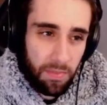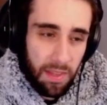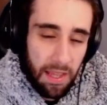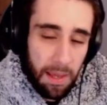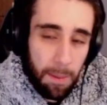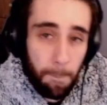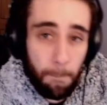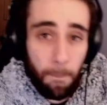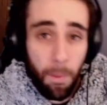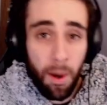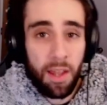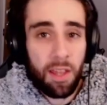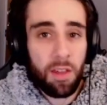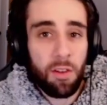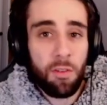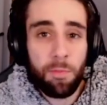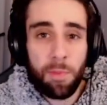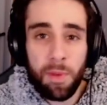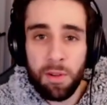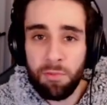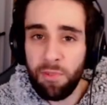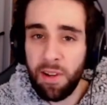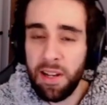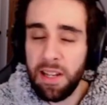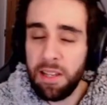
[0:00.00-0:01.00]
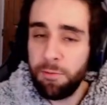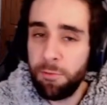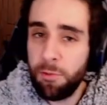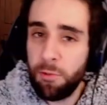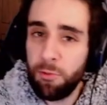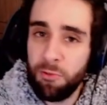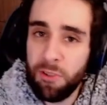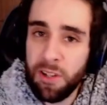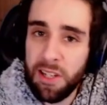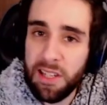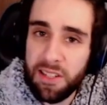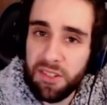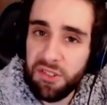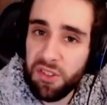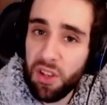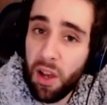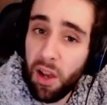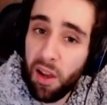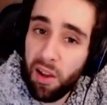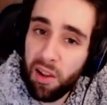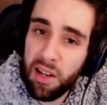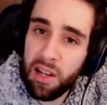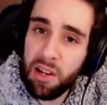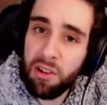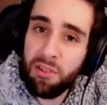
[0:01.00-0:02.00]
it might have been ready for release
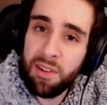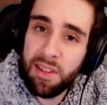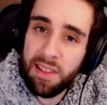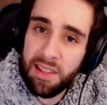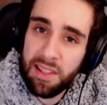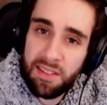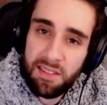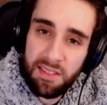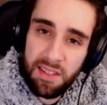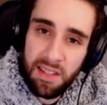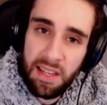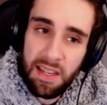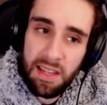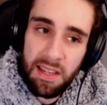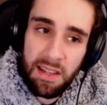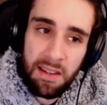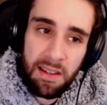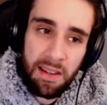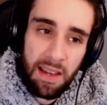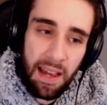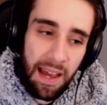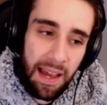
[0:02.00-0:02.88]
earlier in this year